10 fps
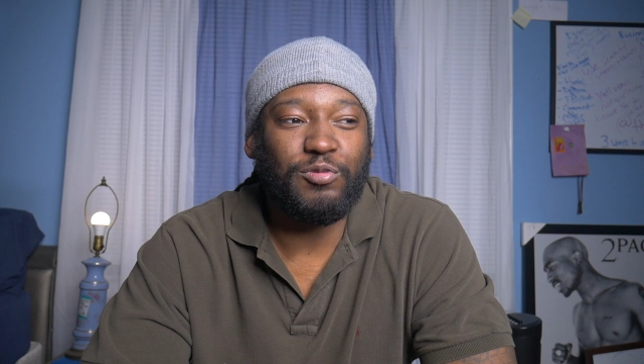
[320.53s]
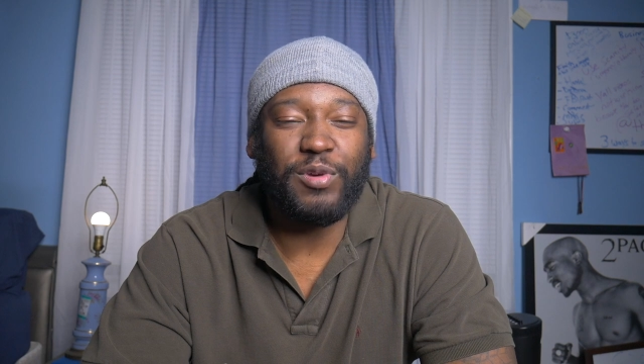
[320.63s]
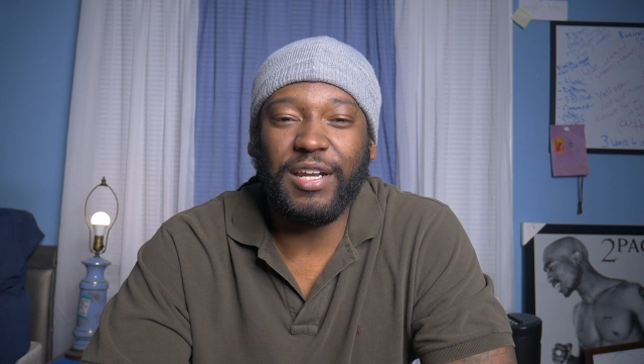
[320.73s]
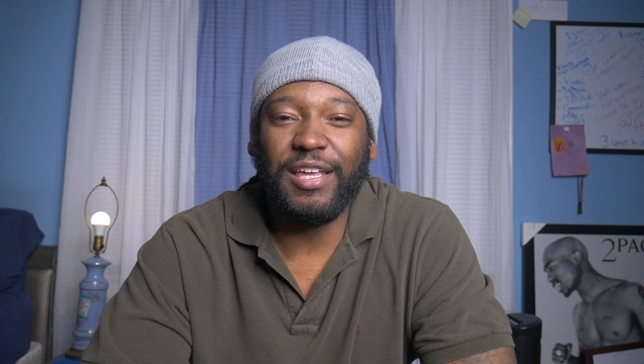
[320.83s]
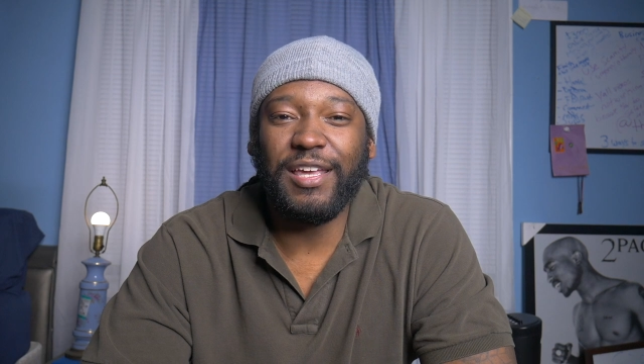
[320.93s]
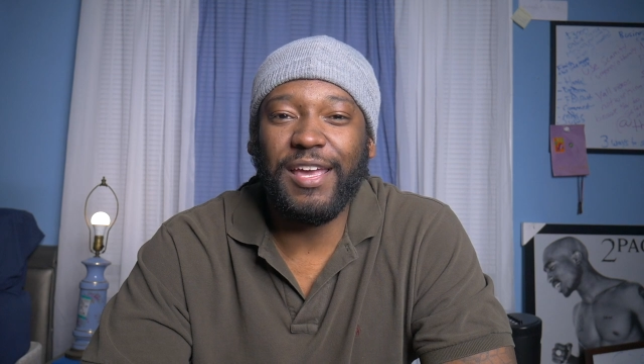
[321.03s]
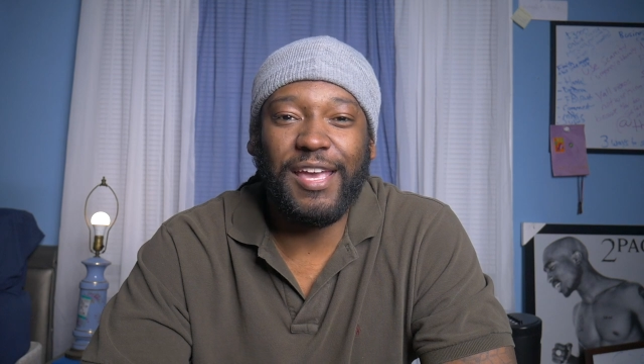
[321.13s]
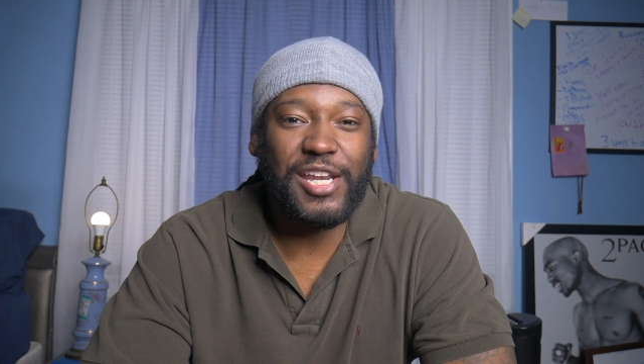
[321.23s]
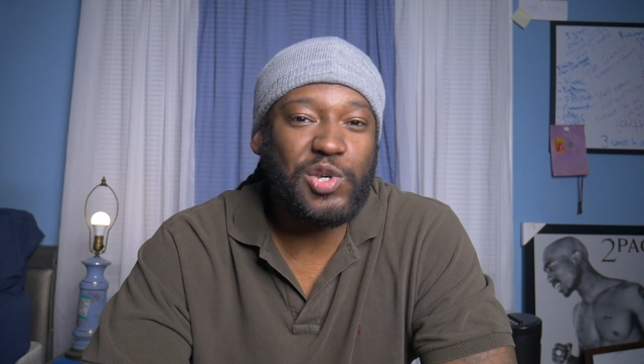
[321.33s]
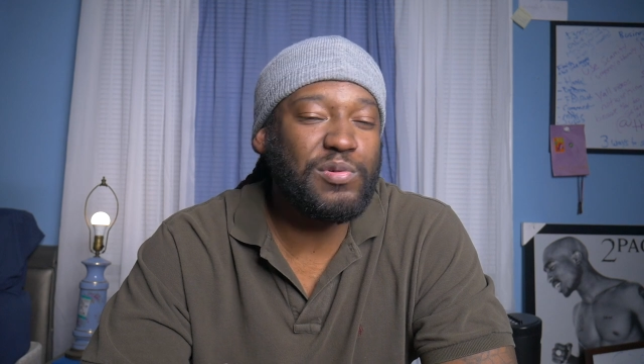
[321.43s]
really
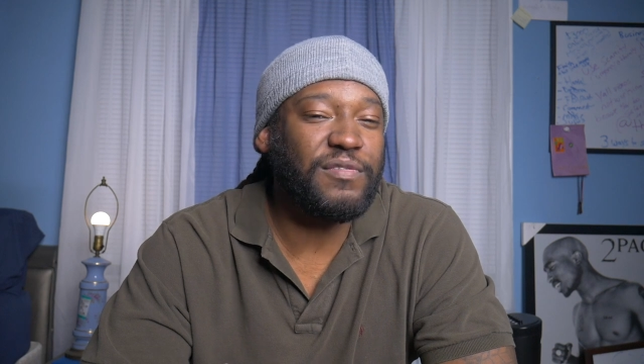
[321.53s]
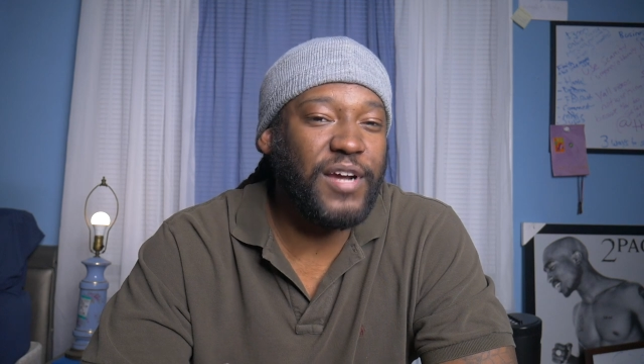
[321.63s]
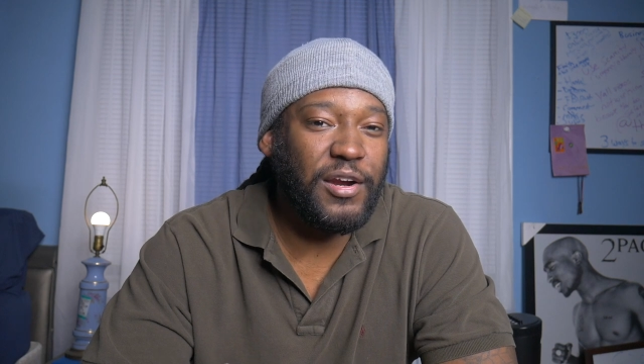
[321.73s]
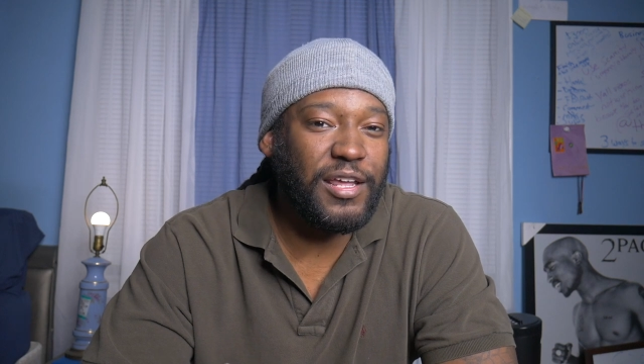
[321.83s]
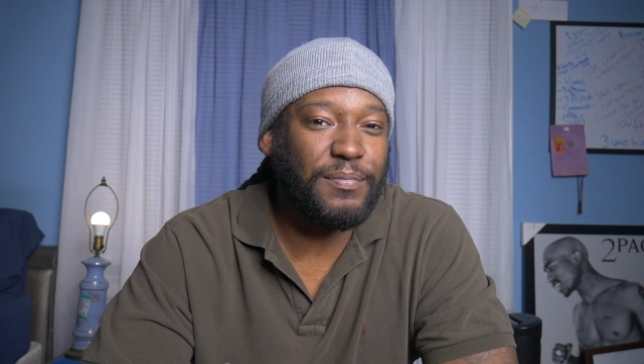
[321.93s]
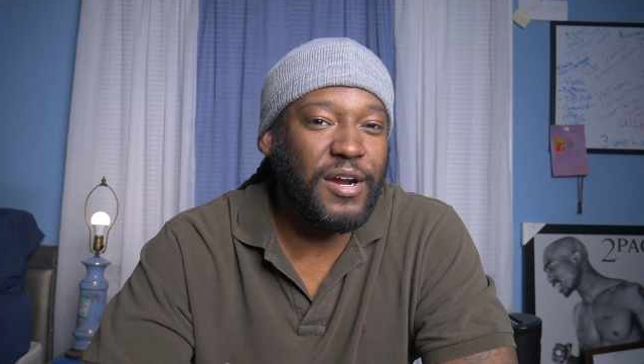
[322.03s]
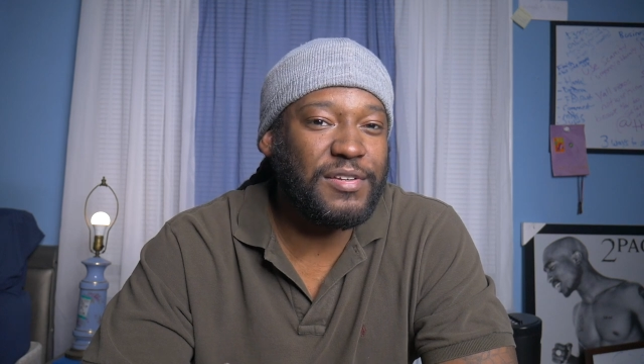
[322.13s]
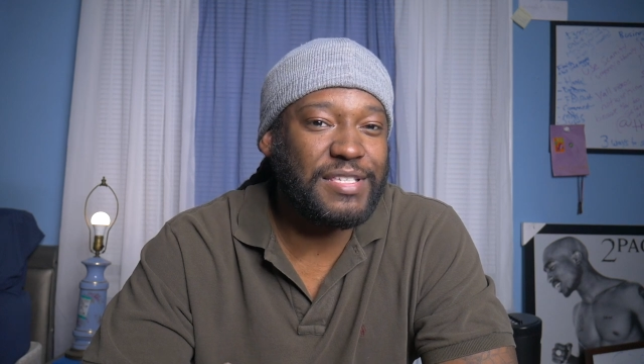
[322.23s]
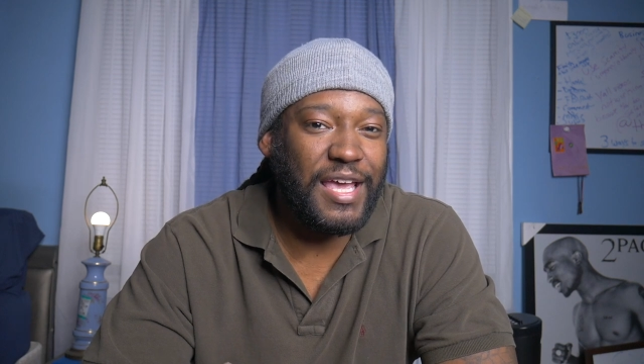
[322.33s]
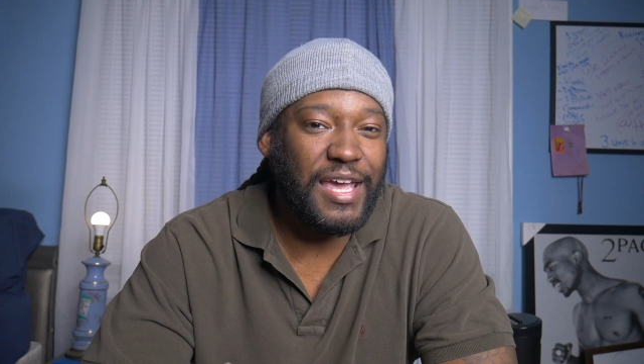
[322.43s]
introverted per
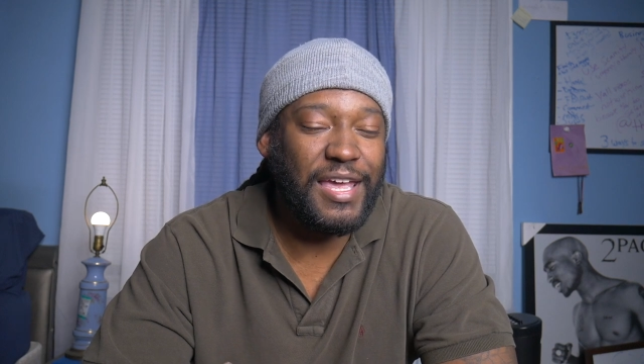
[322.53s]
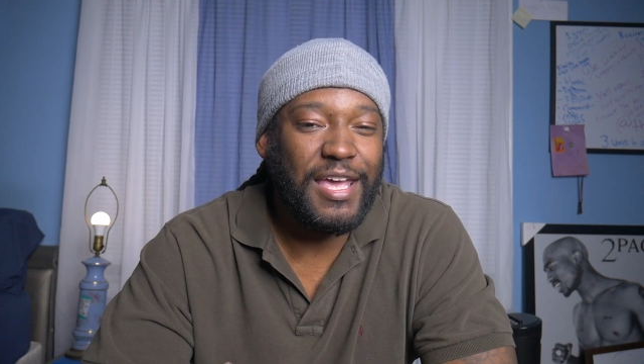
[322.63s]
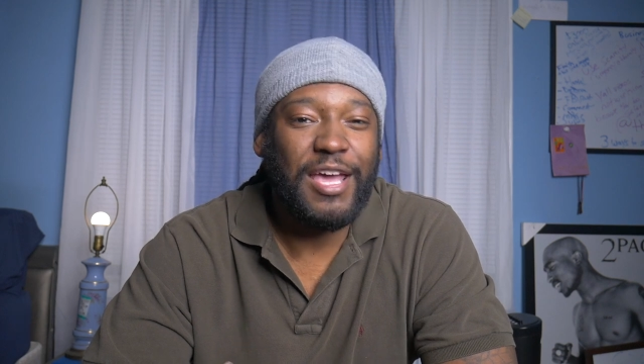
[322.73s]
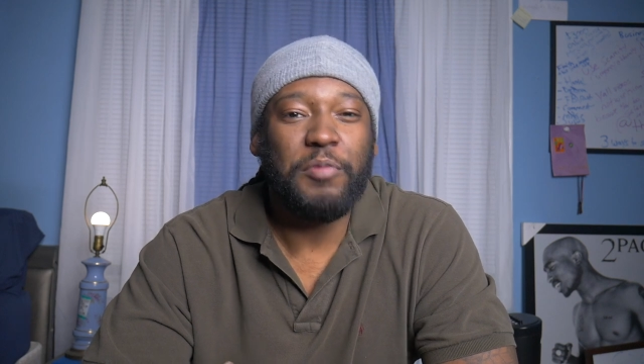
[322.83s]
se,